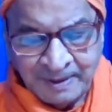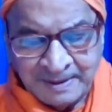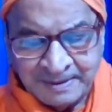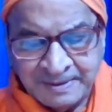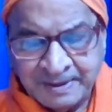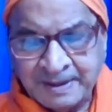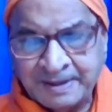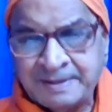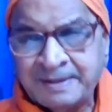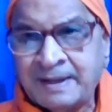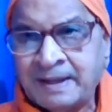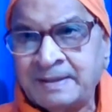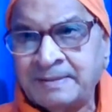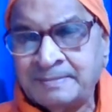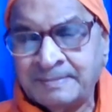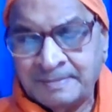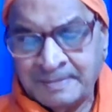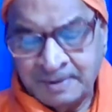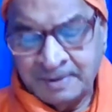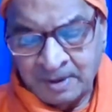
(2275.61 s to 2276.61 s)
at that
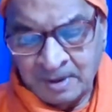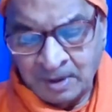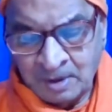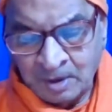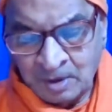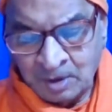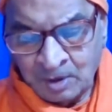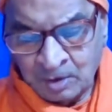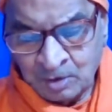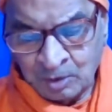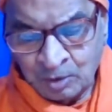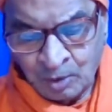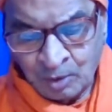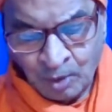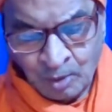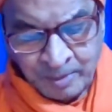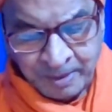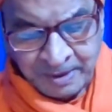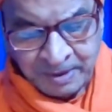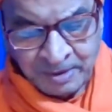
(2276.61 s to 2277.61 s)
time.
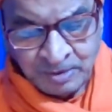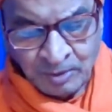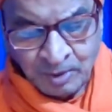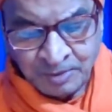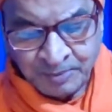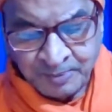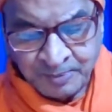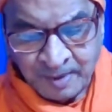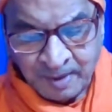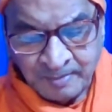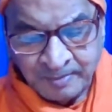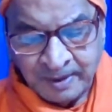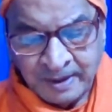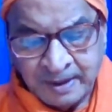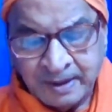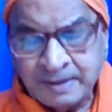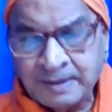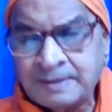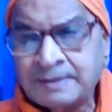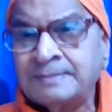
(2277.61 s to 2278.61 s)
Nobody knows from
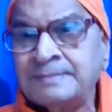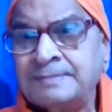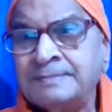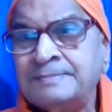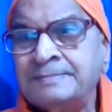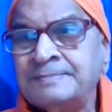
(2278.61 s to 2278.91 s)
where.